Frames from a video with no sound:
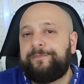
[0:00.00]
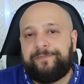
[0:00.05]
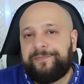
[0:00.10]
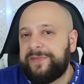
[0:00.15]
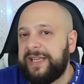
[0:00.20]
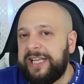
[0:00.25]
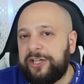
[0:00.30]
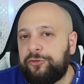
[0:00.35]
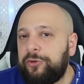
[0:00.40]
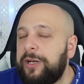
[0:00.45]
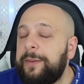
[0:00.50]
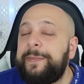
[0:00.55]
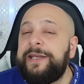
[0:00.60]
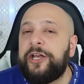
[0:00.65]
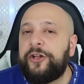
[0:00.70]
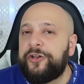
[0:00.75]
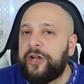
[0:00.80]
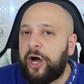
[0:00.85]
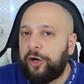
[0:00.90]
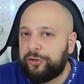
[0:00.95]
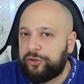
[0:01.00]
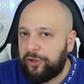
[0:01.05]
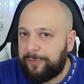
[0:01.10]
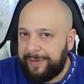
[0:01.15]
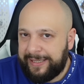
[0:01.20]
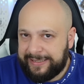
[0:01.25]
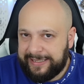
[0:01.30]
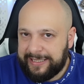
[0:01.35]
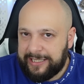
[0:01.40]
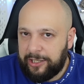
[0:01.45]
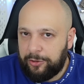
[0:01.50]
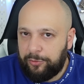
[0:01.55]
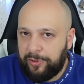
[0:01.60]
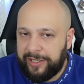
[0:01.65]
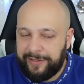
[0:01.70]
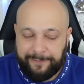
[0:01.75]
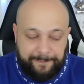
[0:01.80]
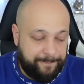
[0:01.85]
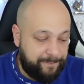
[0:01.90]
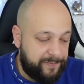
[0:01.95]
It will be an automatical
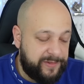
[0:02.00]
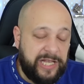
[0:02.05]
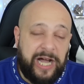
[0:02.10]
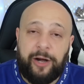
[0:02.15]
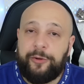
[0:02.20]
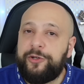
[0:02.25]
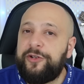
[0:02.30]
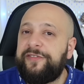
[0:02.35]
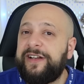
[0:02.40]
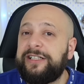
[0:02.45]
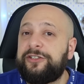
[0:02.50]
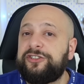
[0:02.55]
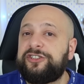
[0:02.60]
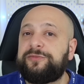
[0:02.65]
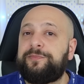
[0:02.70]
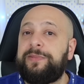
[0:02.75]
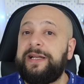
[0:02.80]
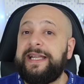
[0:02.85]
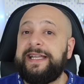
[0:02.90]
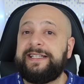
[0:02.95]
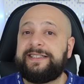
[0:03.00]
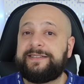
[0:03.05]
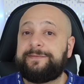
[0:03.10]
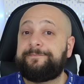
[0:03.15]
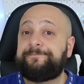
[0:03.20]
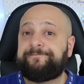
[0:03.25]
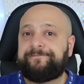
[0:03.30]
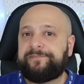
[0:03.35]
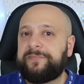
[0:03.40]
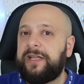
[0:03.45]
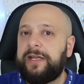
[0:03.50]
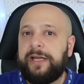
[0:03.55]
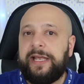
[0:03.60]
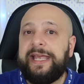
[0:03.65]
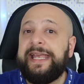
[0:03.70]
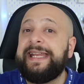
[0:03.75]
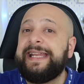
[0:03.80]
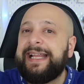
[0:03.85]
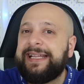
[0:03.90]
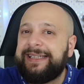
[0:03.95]
one. Now, Juventus plays
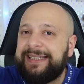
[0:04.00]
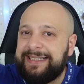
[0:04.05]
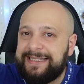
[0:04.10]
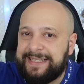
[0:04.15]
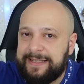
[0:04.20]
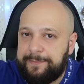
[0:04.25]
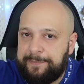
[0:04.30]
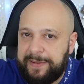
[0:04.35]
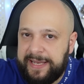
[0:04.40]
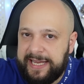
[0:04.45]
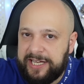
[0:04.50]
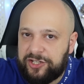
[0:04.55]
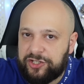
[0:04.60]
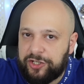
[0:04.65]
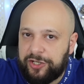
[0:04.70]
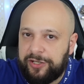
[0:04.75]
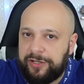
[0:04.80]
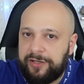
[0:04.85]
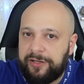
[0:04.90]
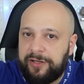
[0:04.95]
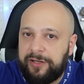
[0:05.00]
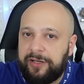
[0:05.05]
in anticipation,